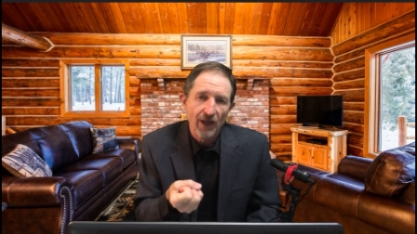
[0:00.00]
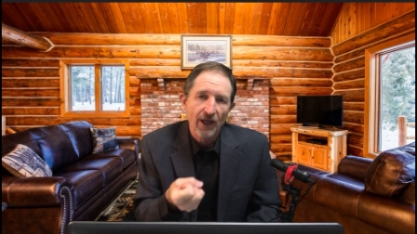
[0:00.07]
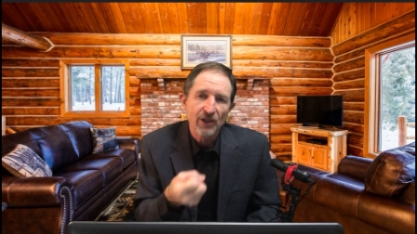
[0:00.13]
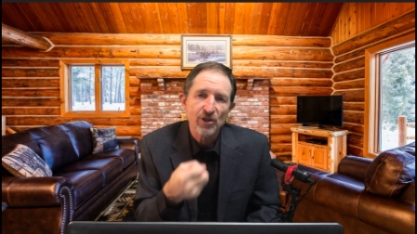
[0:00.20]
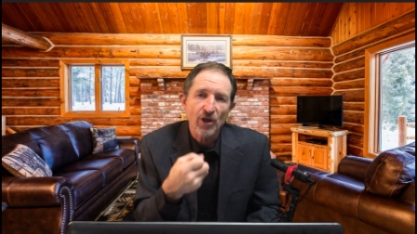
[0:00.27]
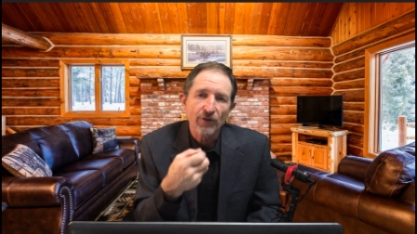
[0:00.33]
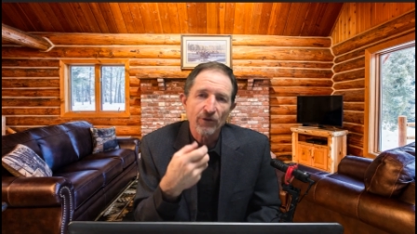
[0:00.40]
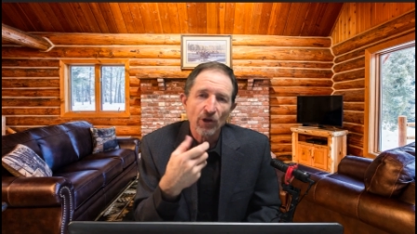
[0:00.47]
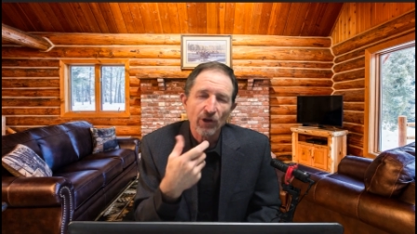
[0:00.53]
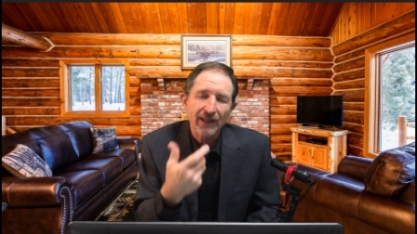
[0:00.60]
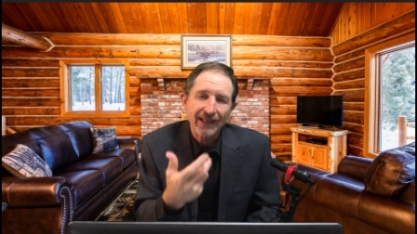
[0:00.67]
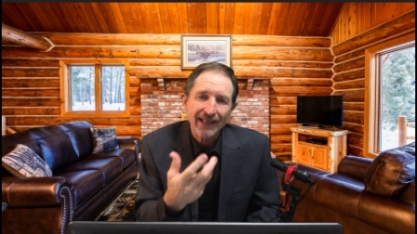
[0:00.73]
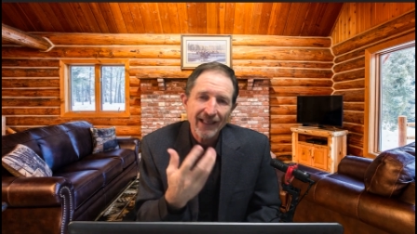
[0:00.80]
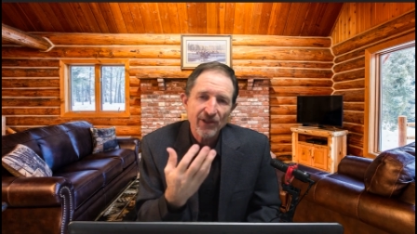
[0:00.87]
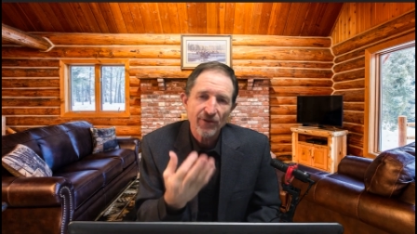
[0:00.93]
And so if you
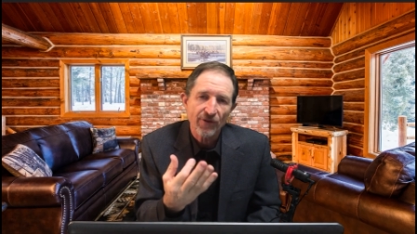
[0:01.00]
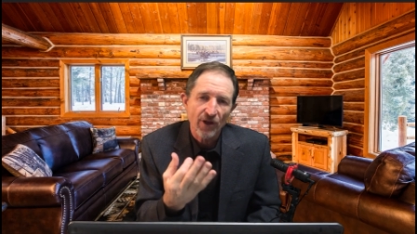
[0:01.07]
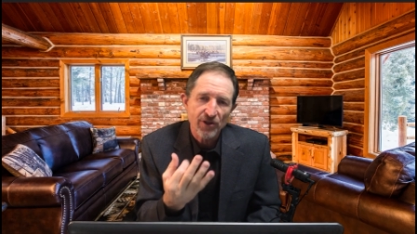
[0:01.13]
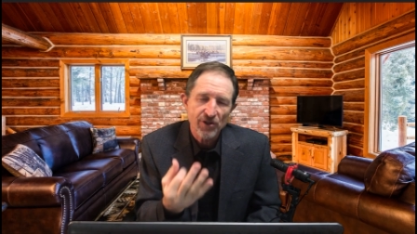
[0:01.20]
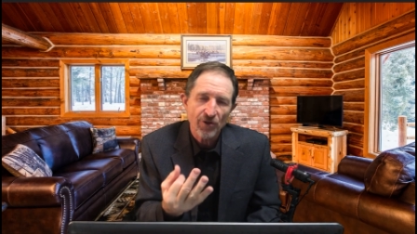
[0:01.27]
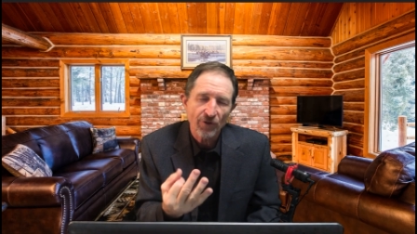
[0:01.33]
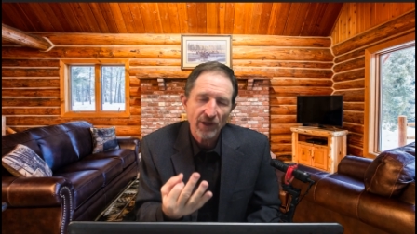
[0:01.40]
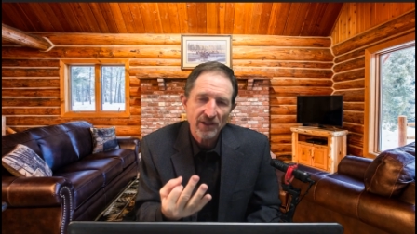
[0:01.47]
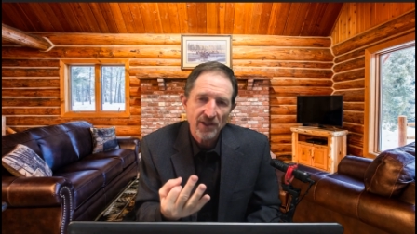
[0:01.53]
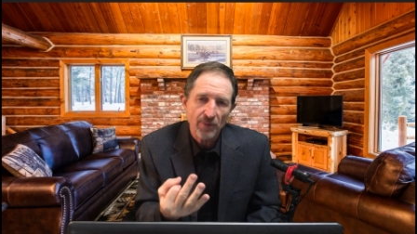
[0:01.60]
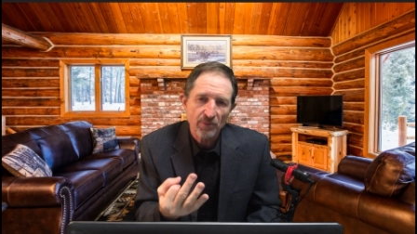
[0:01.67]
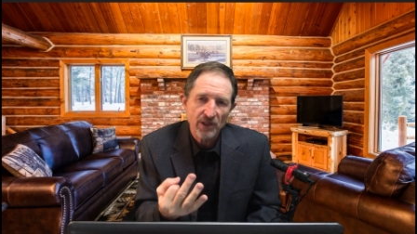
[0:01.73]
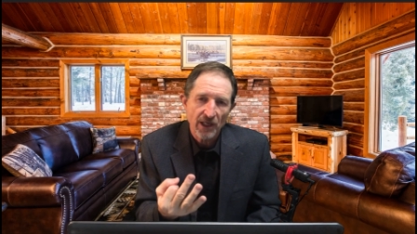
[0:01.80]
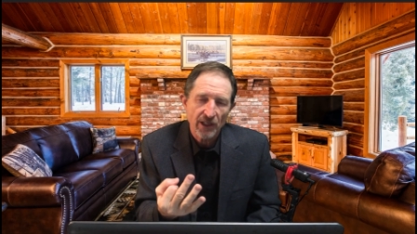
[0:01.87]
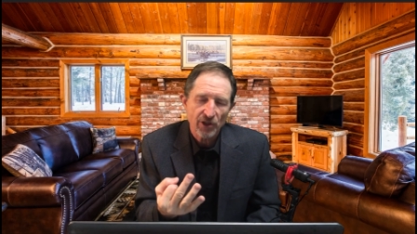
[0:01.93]
look at each of those three
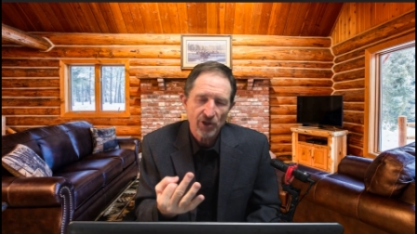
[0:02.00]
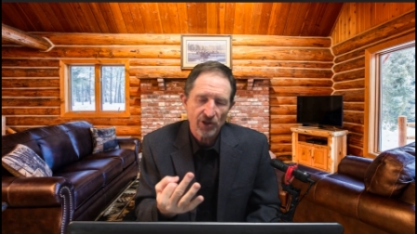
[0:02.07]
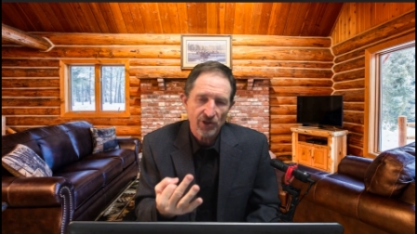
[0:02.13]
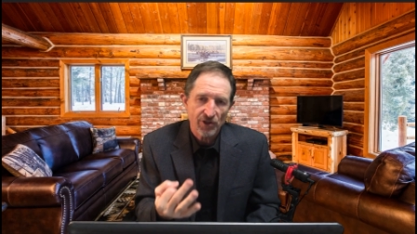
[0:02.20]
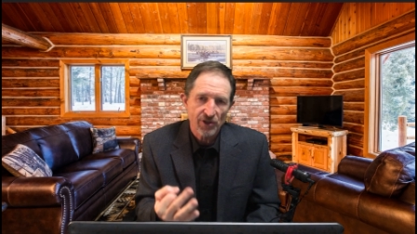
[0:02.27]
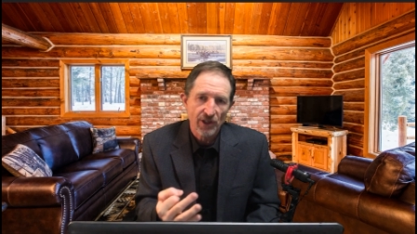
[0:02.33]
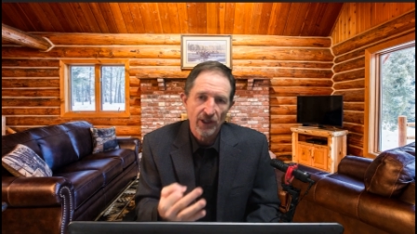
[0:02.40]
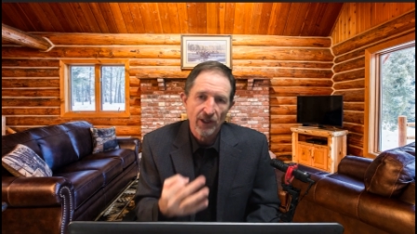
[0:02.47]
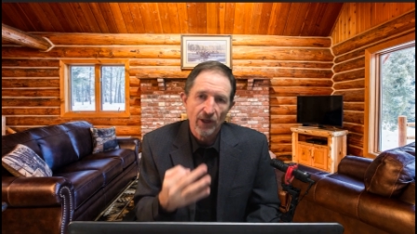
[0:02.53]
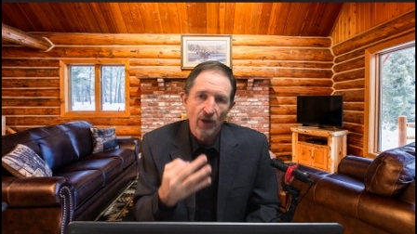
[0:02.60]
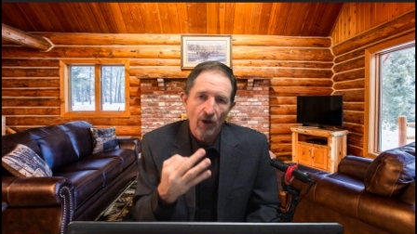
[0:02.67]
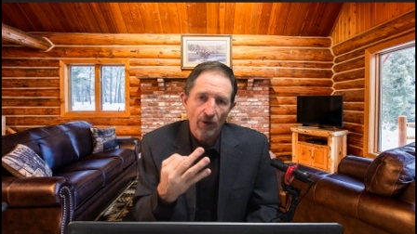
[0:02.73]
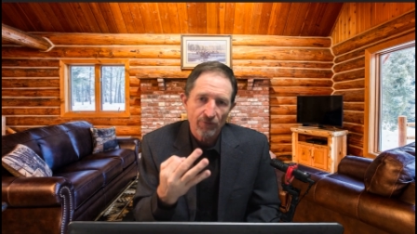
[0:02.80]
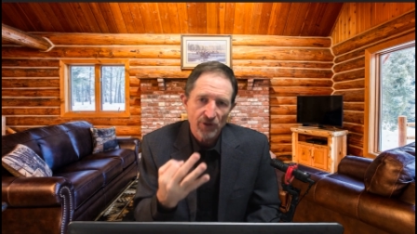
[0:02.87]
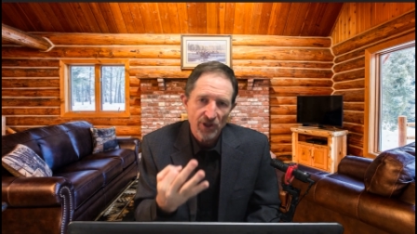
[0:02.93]
temptations
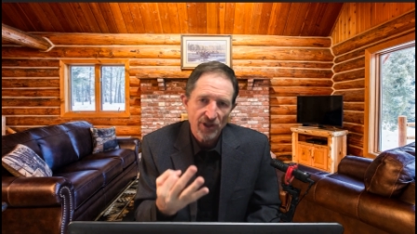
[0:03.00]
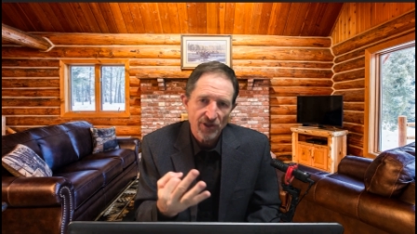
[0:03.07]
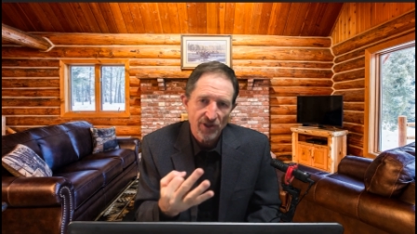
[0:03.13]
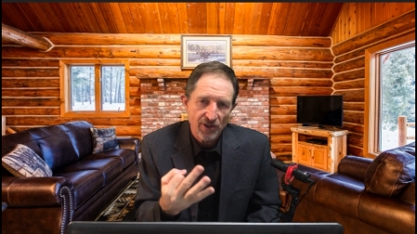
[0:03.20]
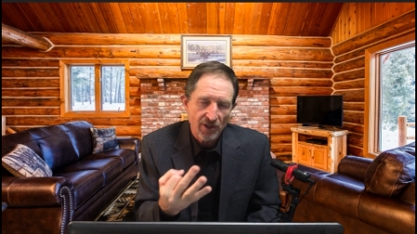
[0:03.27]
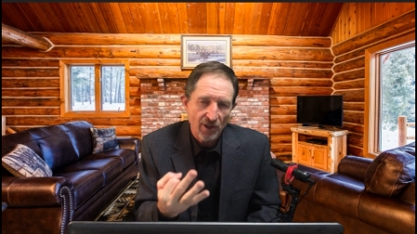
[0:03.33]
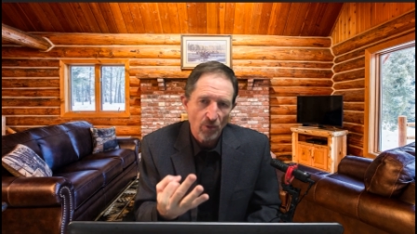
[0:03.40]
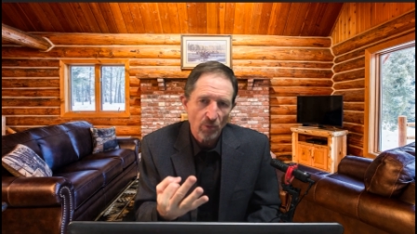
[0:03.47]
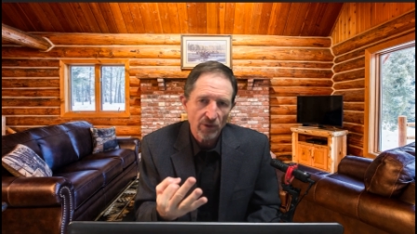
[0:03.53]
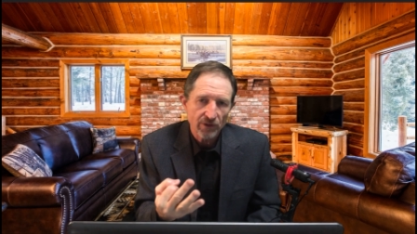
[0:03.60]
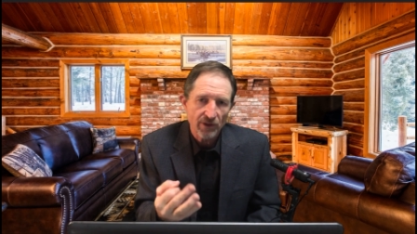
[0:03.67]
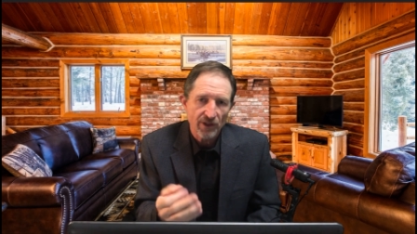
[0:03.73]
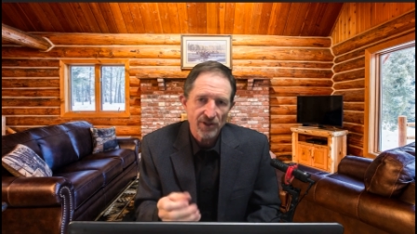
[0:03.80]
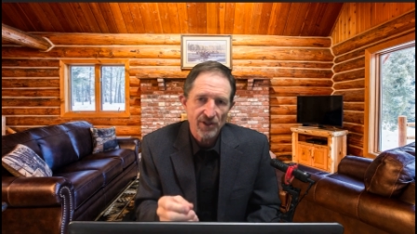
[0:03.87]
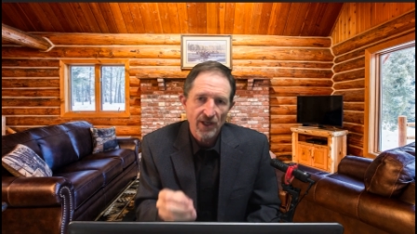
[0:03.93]
of Jesus in the
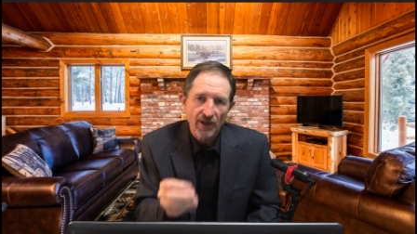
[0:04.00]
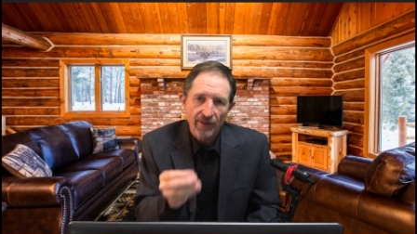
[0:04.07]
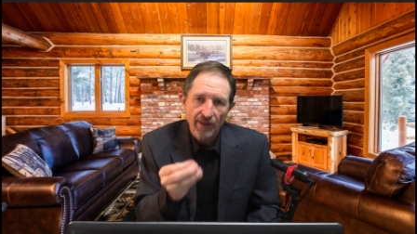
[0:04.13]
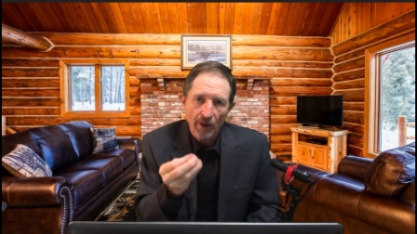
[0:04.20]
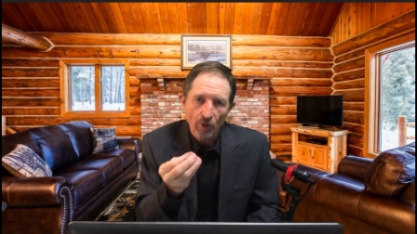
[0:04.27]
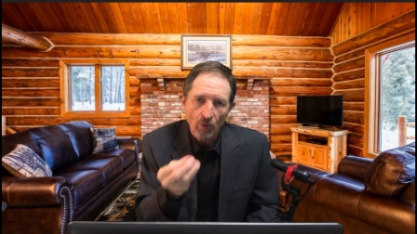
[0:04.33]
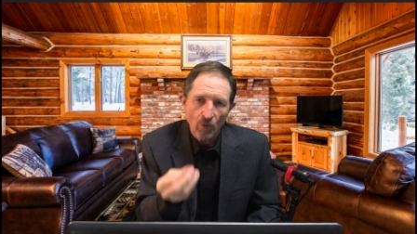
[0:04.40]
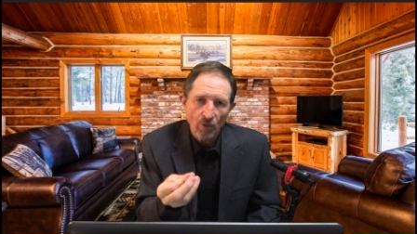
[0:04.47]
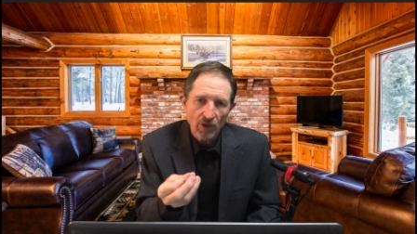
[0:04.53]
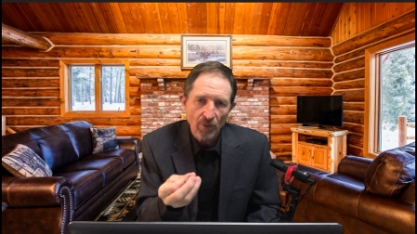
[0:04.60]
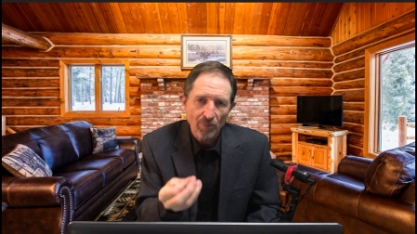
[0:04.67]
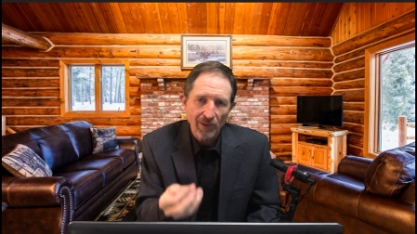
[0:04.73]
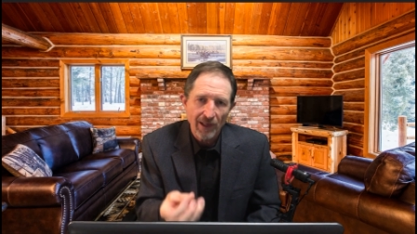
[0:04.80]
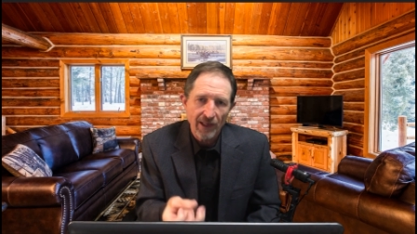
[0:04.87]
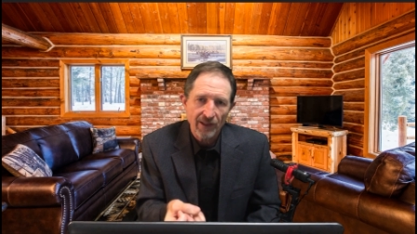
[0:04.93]
wilderness, they were all
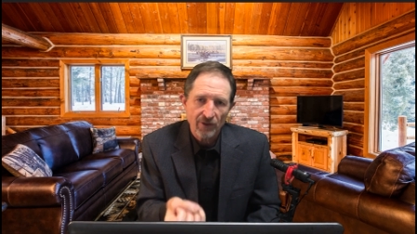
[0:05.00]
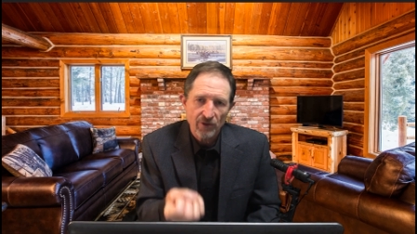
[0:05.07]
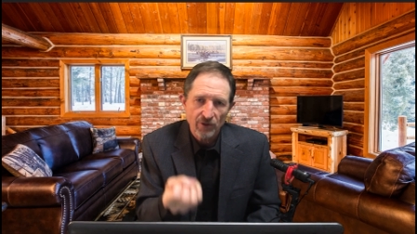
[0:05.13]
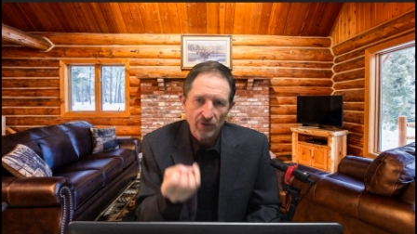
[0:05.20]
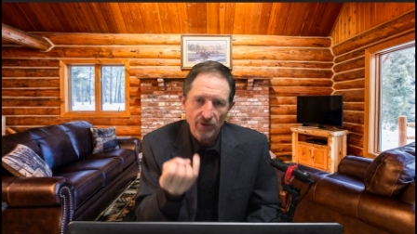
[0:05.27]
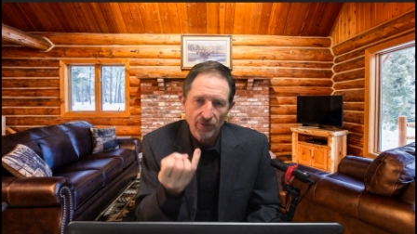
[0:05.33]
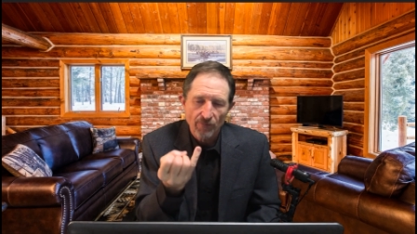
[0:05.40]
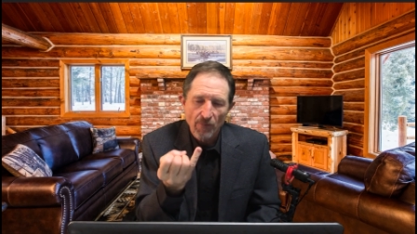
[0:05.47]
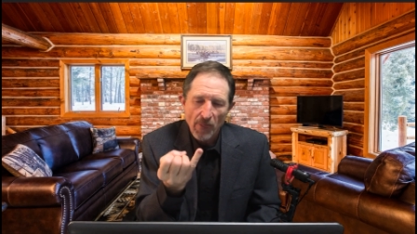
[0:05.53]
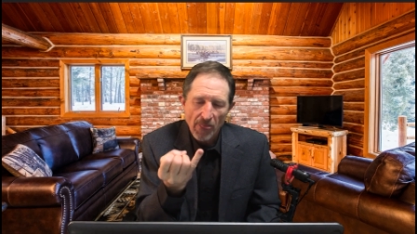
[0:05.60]
applying to,